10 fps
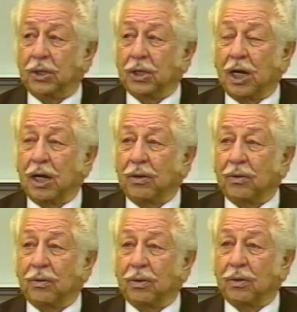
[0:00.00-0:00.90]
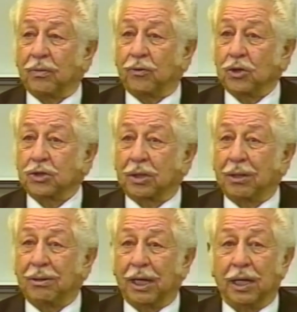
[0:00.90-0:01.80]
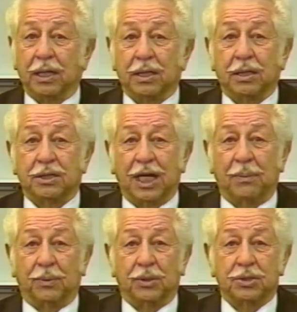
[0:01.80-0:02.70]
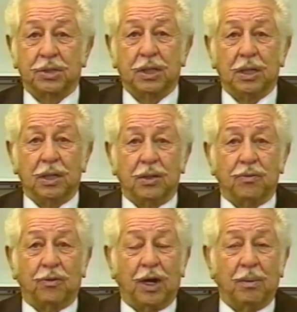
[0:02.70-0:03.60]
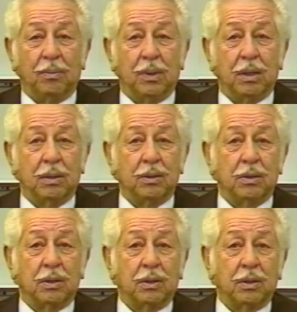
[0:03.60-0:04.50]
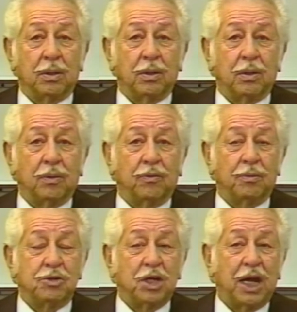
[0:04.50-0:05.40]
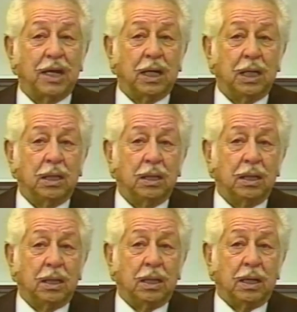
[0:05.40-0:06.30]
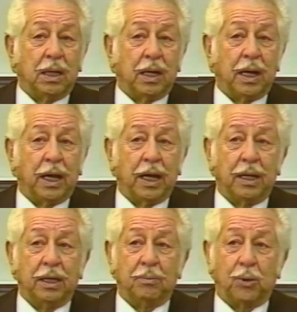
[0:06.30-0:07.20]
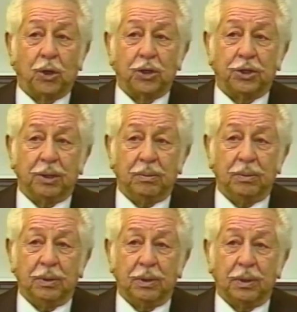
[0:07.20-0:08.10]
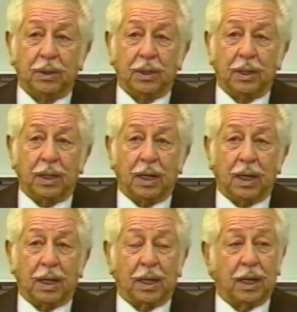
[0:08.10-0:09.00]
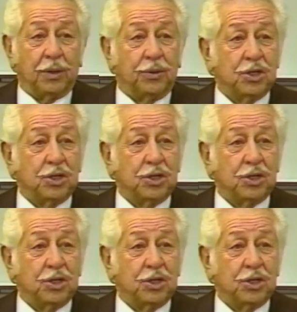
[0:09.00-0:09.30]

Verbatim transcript: took our first chlorella samples from, uh, from China and imported them. And